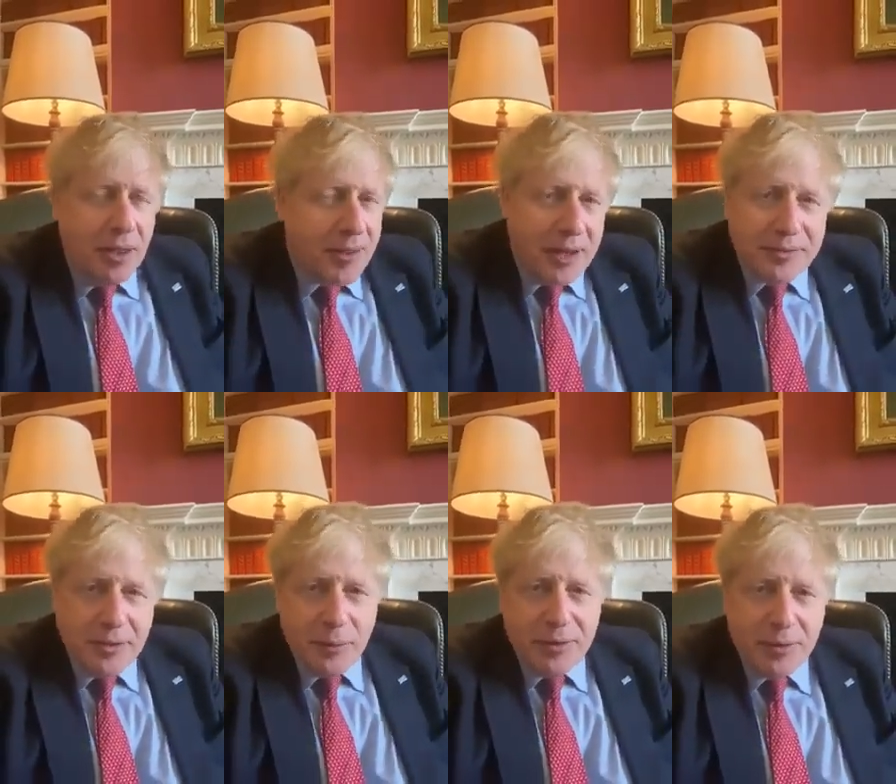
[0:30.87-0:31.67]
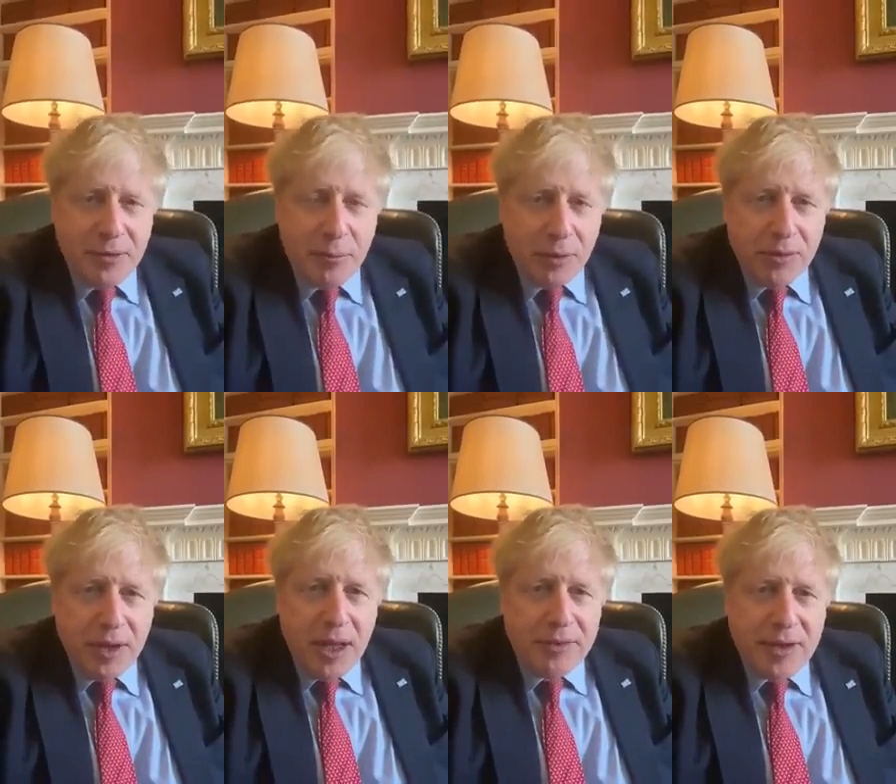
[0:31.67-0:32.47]
thanks to the wizardry of
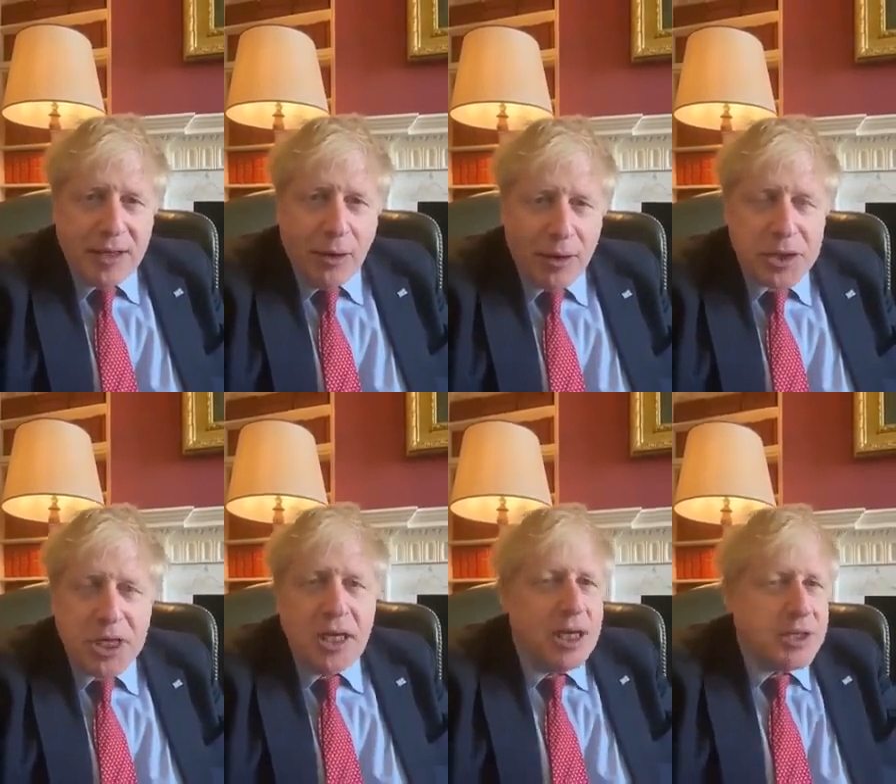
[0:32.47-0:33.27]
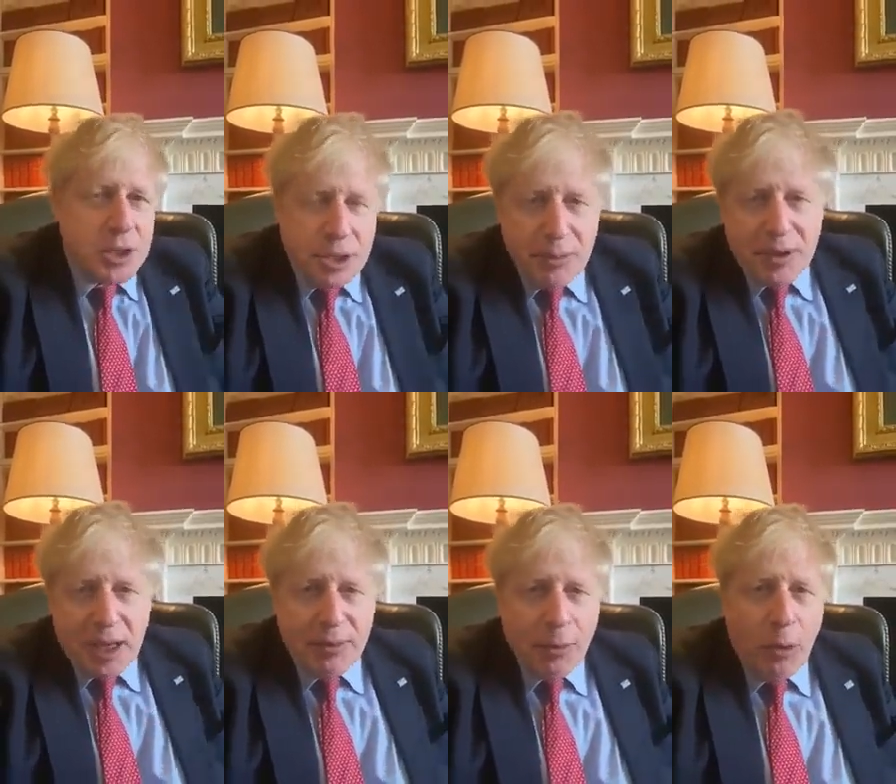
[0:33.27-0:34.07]
modern technology, to
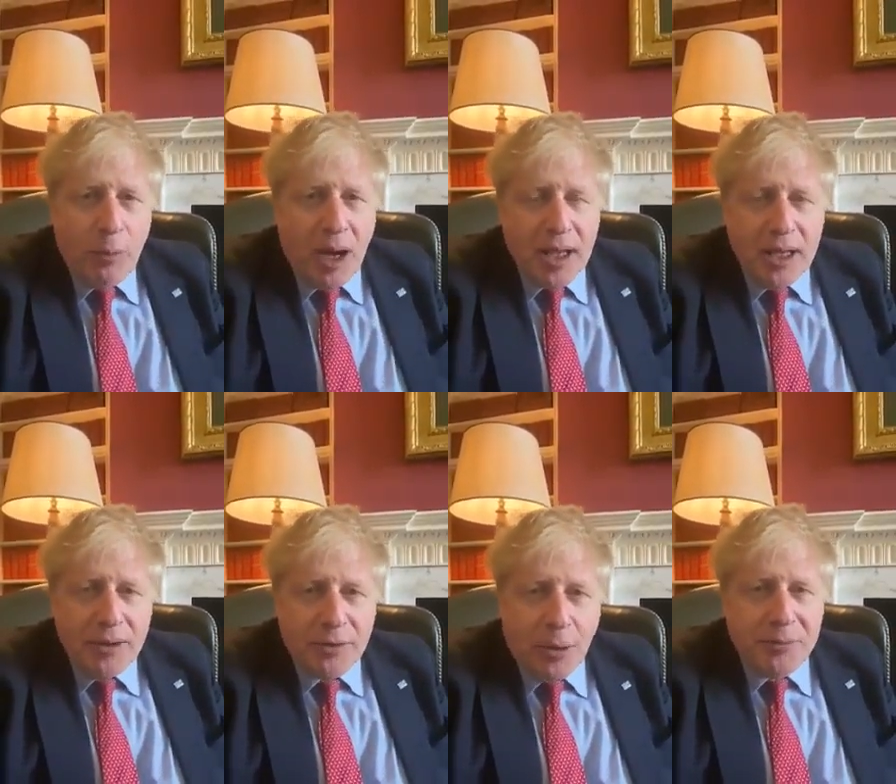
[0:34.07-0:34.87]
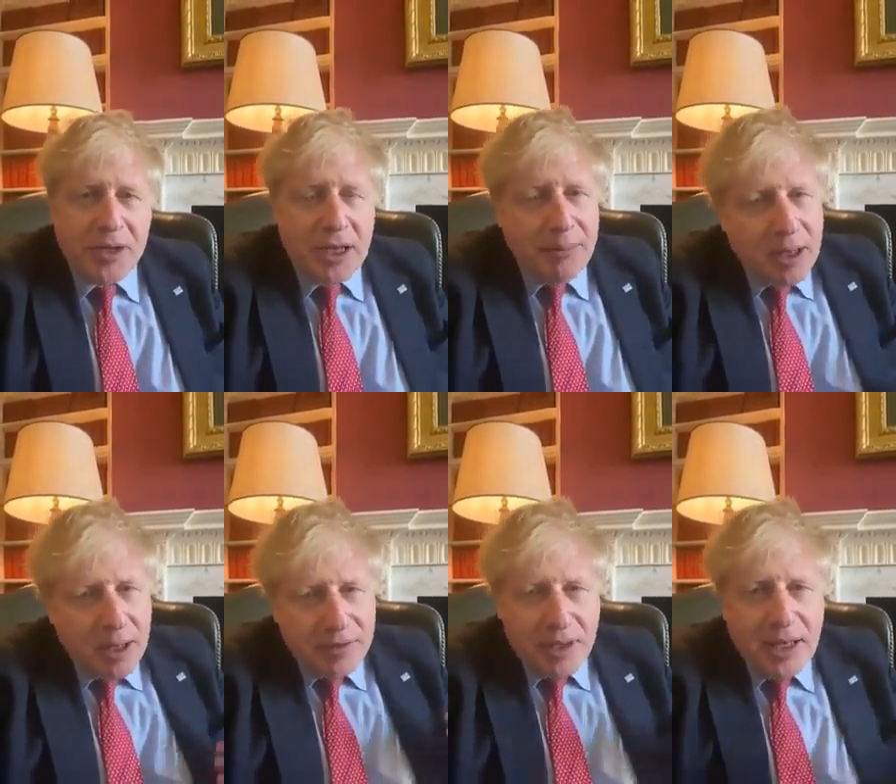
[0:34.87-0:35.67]
communicate with all my top team
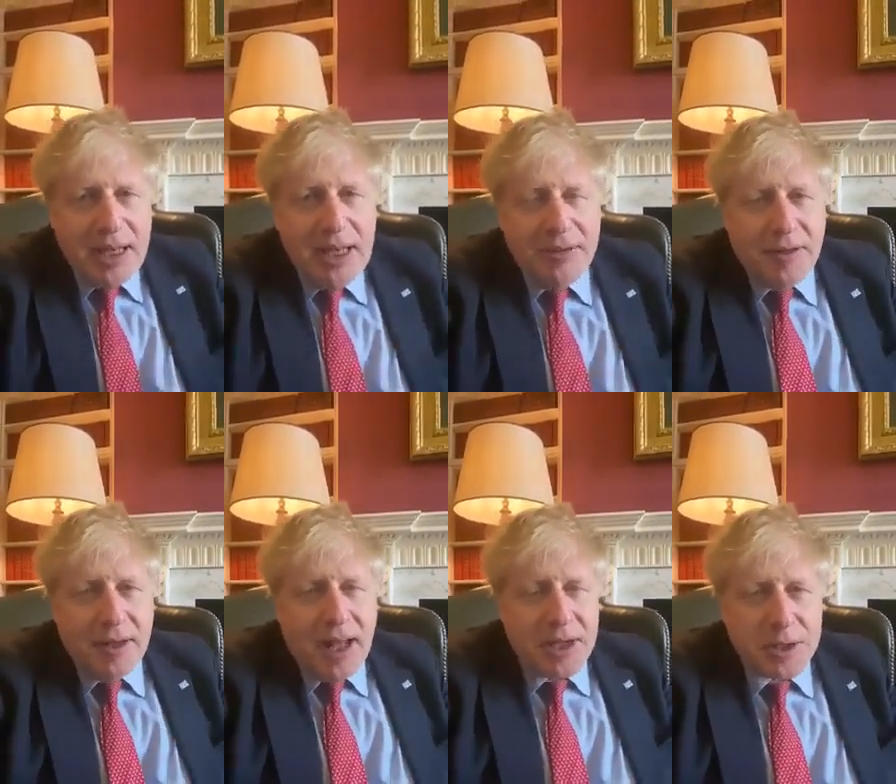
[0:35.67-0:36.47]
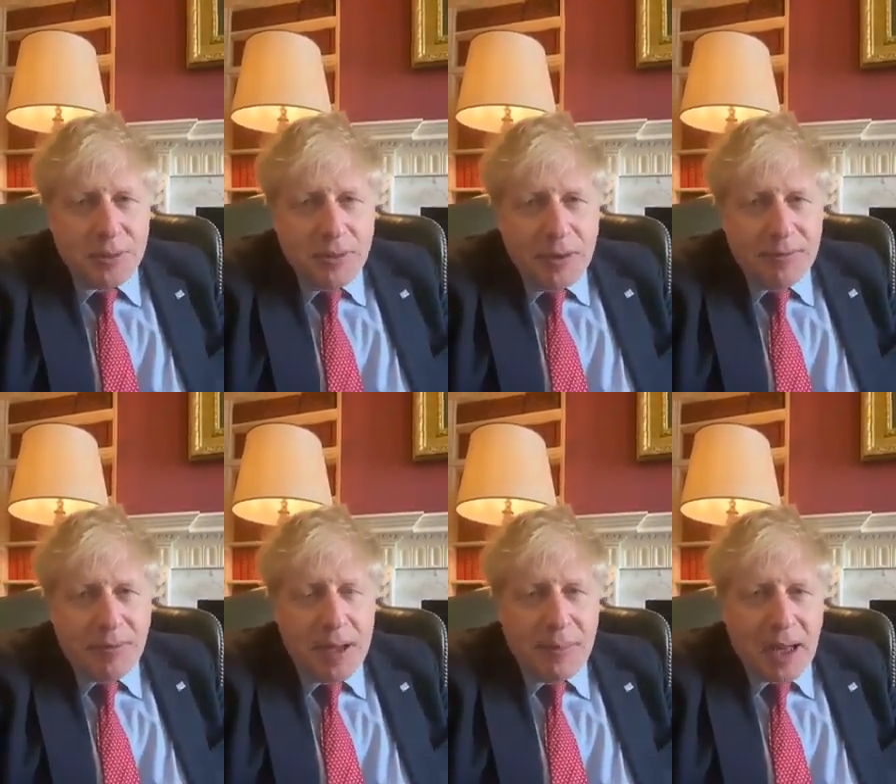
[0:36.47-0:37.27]
to lead the national
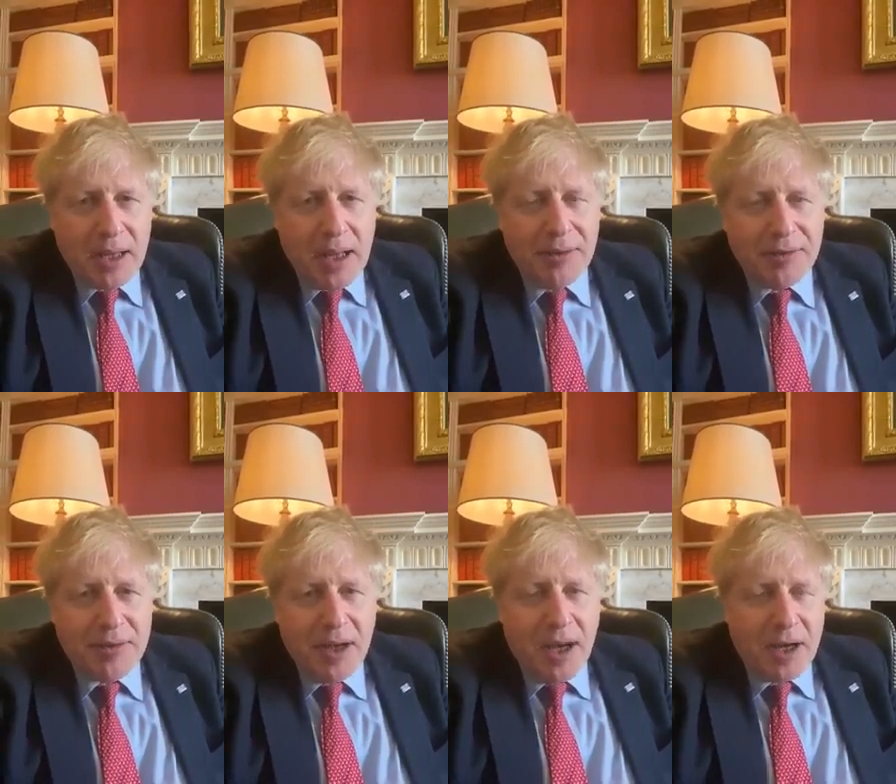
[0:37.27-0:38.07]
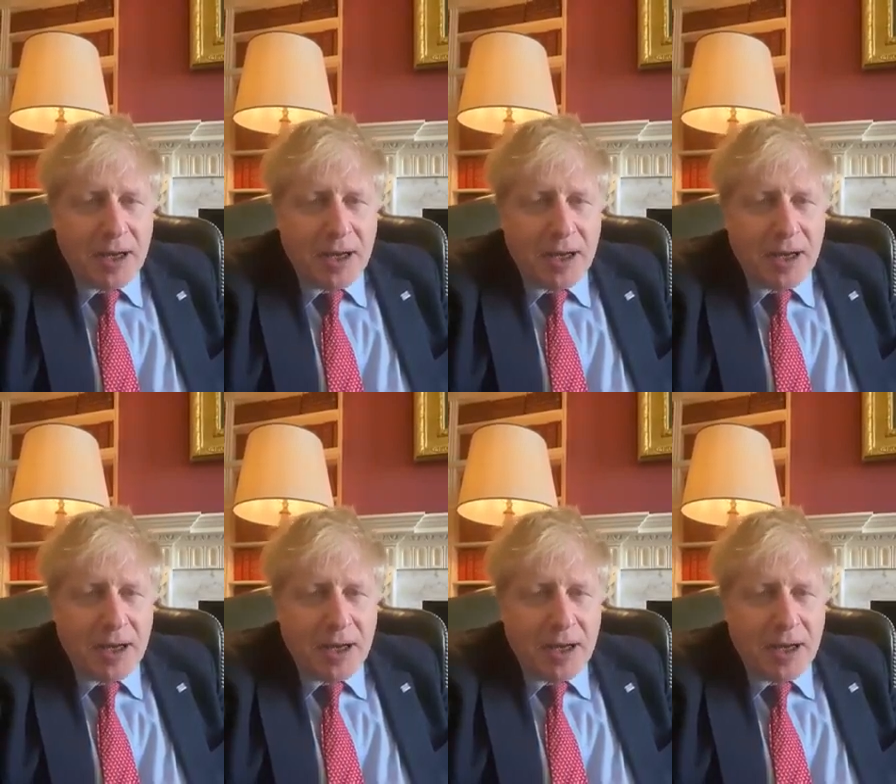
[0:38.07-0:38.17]
fight back against